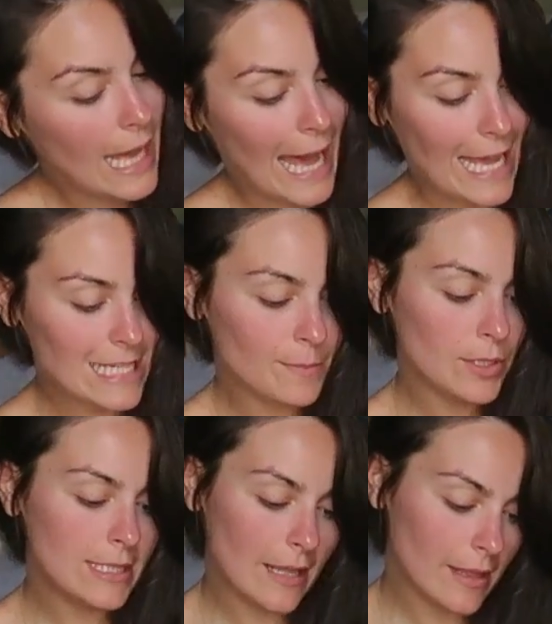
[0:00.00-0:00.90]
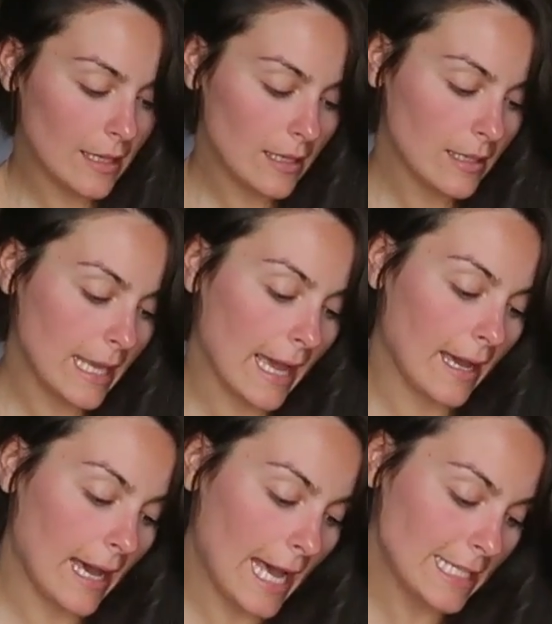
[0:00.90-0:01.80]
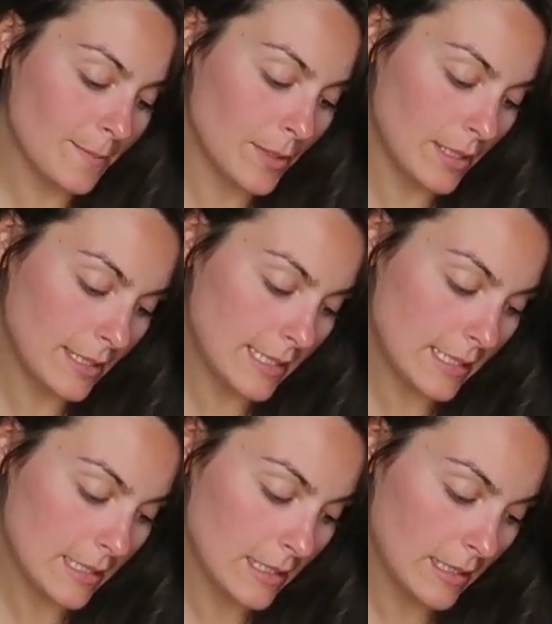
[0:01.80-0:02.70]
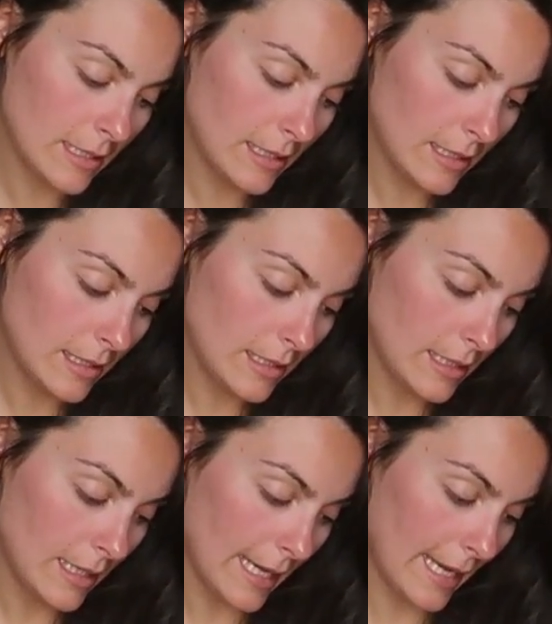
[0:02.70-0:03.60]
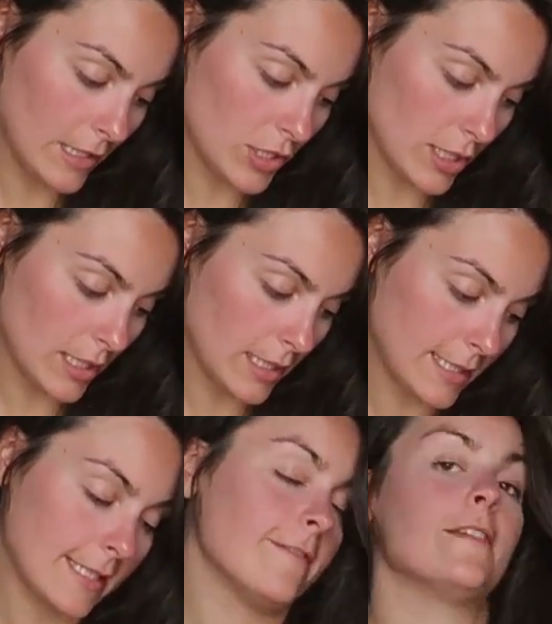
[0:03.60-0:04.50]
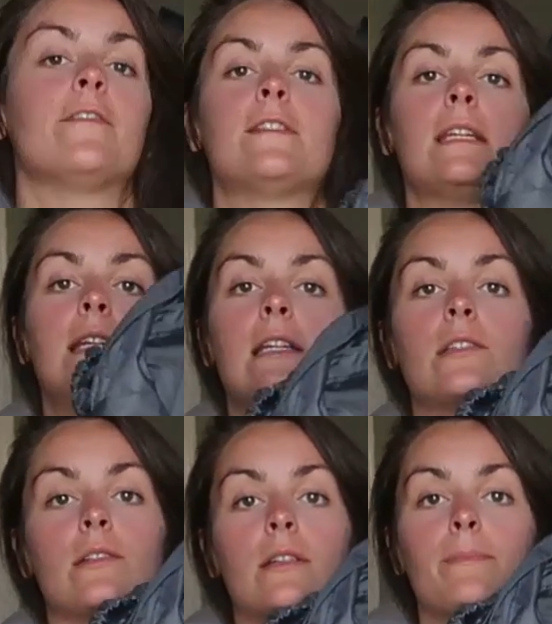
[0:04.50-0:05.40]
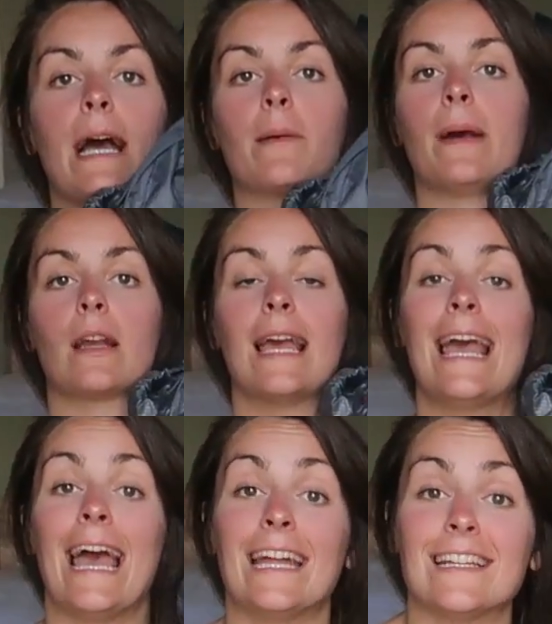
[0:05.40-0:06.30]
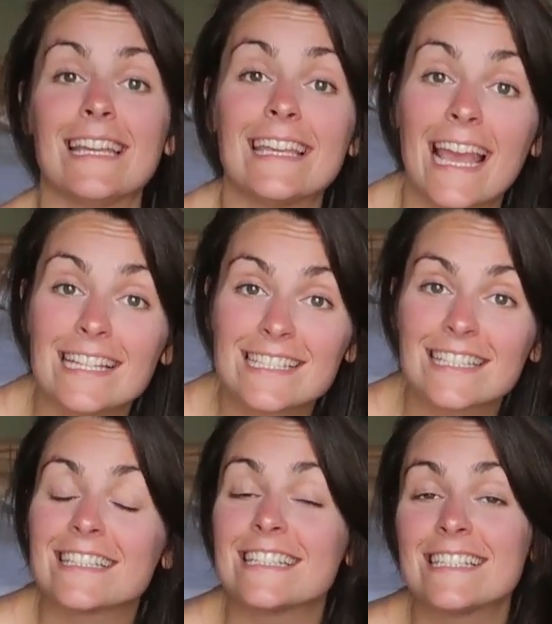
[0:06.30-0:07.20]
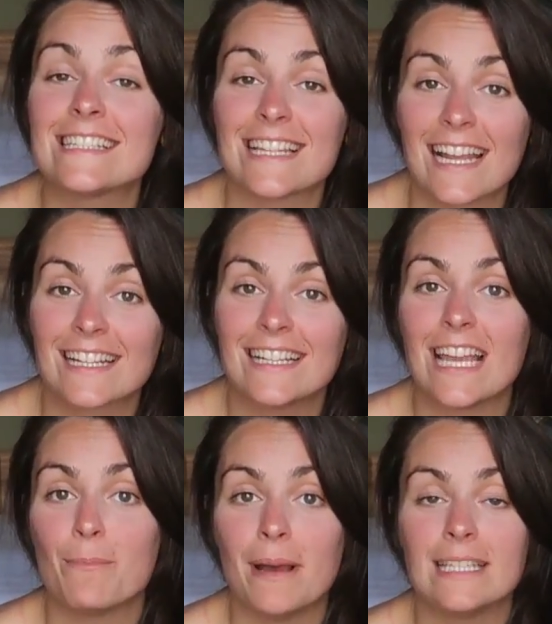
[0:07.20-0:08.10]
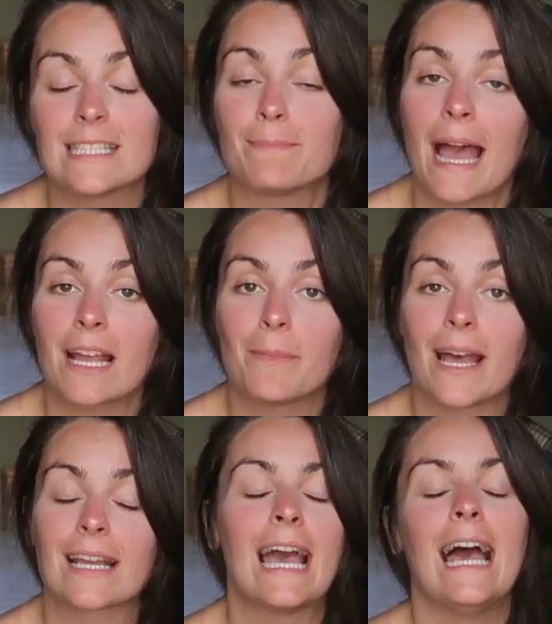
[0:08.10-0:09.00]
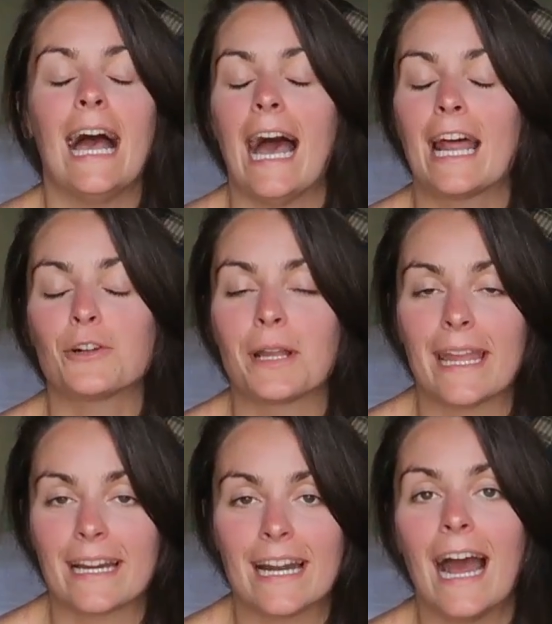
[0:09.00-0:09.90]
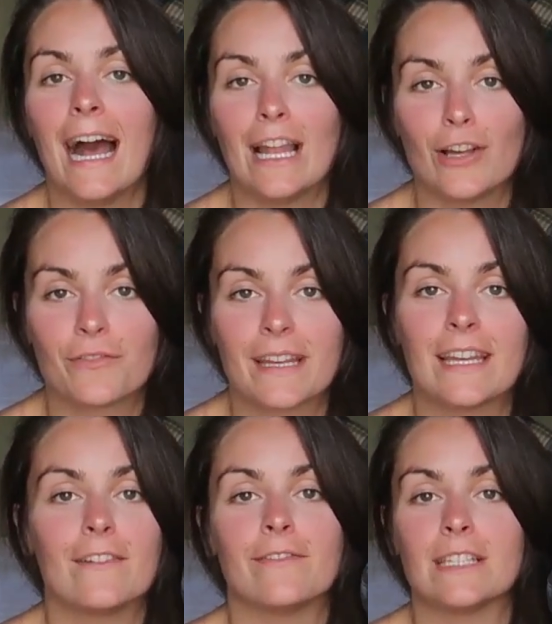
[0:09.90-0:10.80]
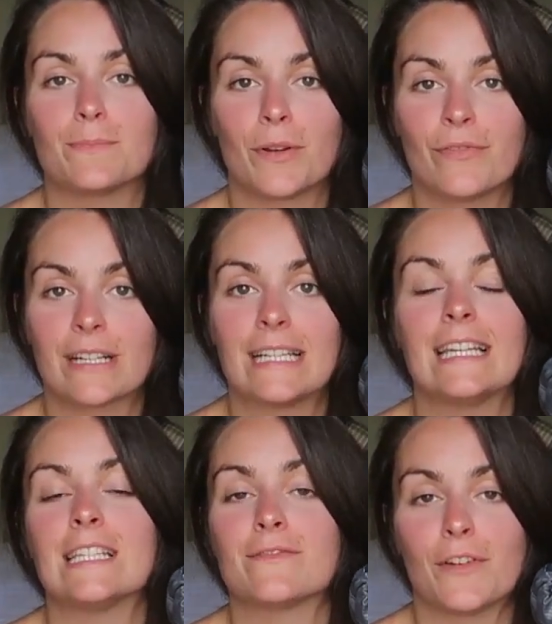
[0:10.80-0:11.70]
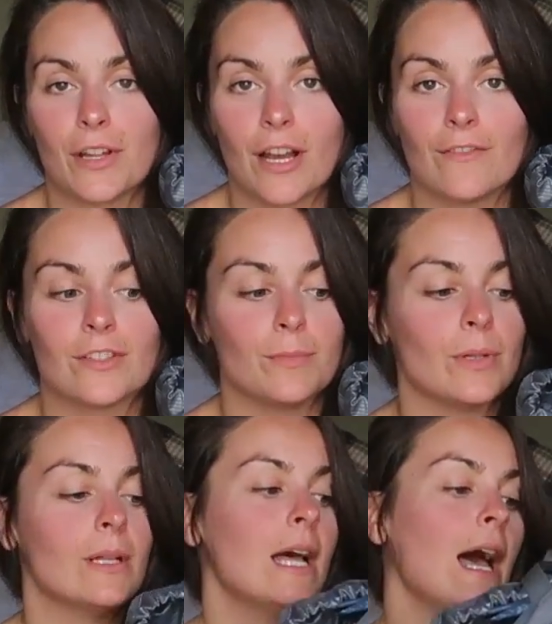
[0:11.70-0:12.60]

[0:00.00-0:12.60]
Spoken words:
Atmos, I think. Yeah, Atmos AG. It's a 50-liter backpack, and yes, this is technically a men's backpack. I don't care, I love it, it fits perfectly, it's very comfortable.